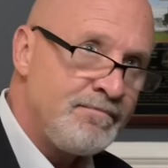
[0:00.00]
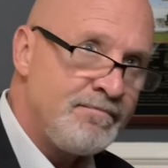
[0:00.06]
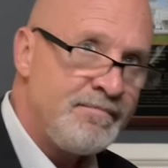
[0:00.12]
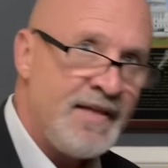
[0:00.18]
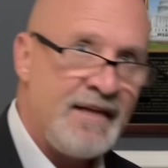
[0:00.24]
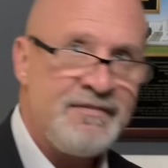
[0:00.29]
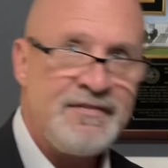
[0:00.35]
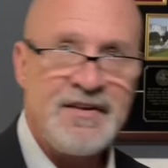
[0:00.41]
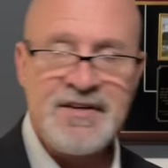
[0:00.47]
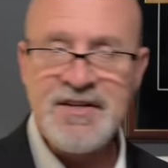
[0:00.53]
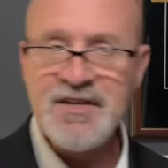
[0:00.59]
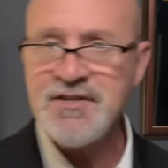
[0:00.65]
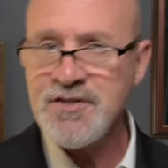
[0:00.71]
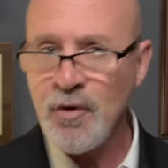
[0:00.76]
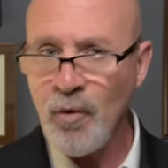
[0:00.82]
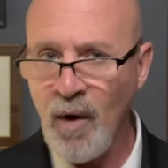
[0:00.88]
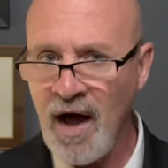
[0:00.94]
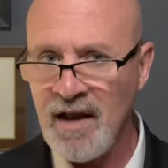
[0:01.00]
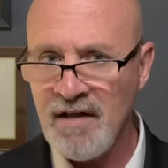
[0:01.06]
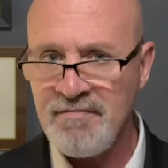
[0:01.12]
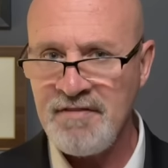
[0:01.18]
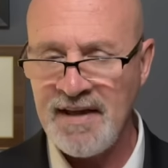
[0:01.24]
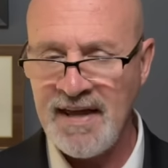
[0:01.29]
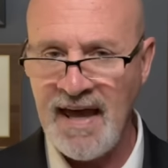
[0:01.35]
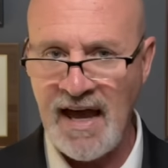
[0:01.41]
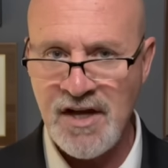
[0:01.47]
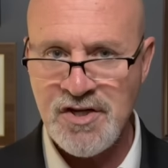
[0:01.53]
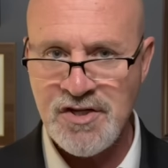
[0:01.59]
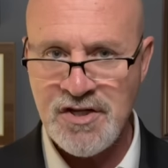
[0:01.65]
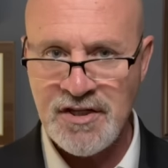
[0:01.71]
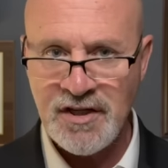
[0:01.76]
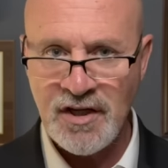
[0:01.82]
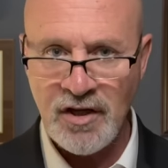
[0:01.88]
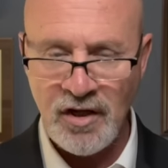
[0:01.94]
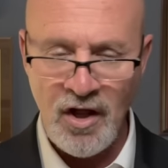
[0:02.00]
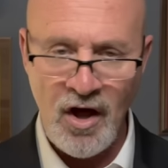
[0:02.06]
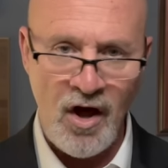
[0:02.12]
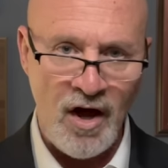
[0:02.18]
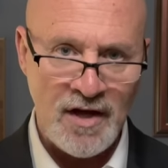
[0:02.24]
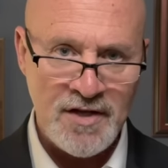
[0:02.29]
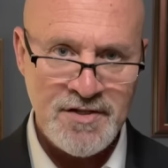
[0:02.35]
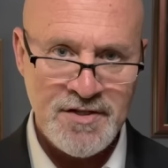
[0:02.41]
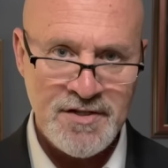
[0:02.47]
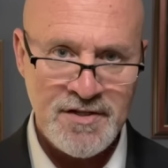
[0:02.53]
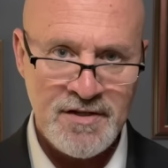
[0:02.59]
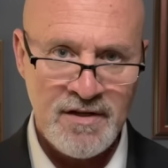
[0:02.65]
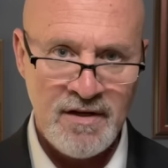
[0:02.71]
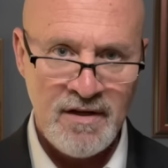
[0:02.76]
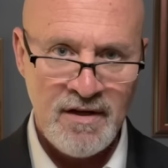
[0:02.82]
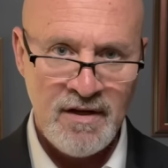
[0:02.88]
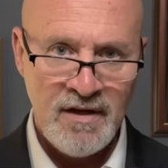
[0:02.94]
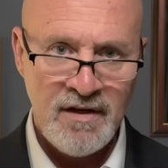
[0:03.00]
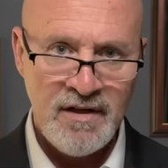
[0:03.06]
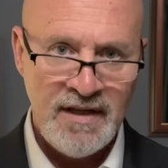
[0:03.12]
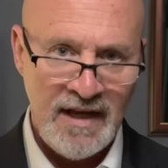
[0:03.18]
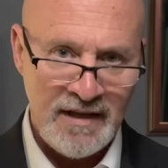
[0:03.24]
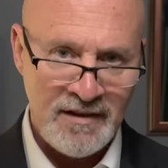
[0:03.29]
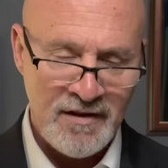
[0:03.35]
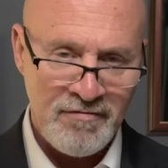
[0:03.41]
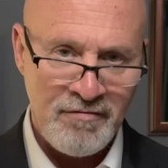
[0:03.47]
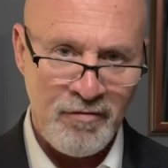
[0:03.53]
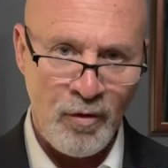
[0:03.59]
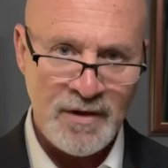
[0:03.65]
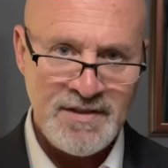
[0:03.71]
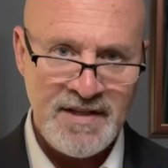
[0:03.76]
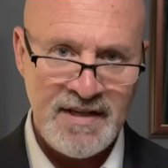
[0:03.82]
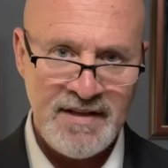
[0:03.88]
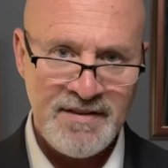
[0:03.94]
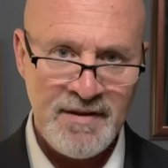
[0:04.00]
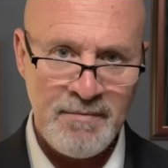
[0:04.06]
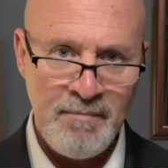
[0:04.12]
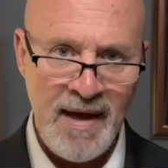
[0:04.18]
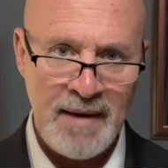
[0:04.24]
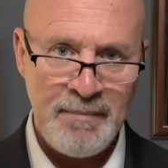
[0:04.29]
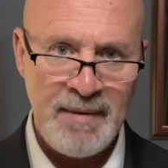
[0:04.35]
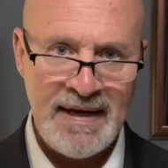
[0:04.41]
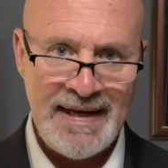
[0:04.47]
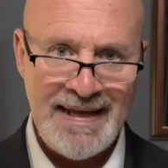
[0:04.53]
that the disqualification clause in the 14th Amendment